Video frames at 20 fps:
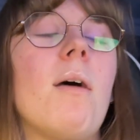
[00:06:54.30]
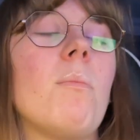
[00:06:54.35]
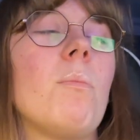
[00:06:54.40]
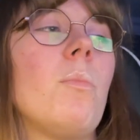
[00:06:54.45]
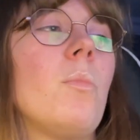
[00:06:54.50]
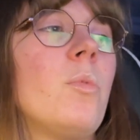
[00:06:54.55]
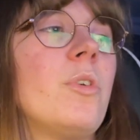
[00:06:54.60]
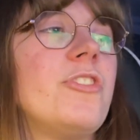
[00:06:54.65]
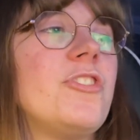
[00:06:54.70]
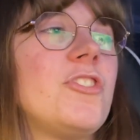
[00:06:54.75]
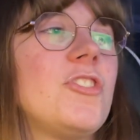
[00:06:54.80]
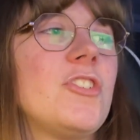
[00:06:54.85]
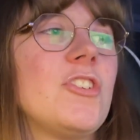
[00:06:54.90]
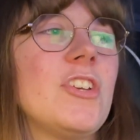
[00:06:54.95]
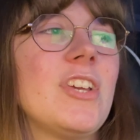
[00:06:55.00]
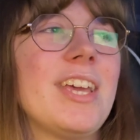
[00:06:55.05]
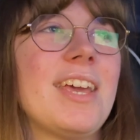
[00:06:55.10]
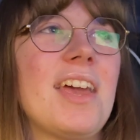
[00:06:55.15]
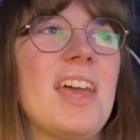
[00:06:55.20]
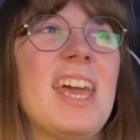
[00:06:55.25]
which
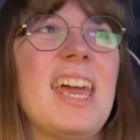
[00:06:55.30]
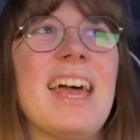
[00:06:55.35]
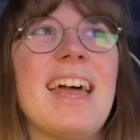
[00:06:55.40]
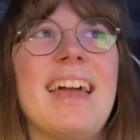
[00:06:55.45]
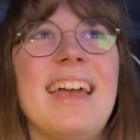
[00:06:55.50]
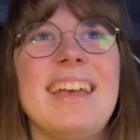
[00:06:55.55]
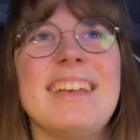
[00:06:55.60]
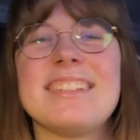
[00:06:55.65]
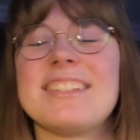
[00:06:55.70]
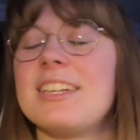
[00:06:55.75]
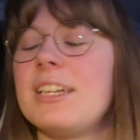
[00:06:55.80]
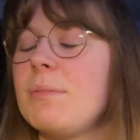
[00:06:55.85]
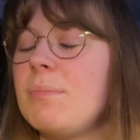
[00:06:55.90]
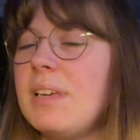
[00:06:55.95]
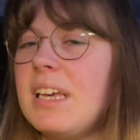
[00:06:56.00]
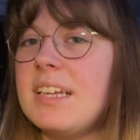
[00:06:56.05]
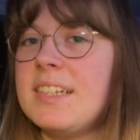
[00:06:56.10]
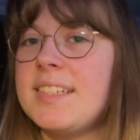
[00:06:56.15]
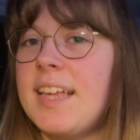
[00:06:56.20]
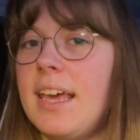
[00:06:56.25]
is going to
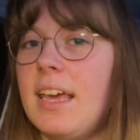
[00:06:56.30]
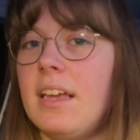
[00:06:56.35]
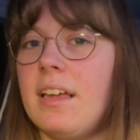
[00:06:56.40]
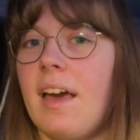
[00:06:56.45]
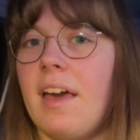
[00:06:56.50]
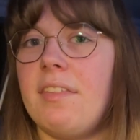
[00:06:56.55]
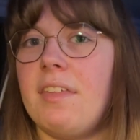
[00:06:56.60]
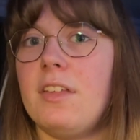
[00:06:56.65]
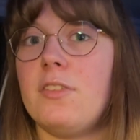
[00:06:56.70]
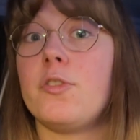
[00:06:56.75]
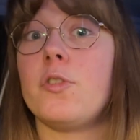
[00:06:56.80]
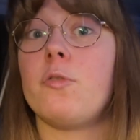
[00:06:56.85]
be exciting, I think,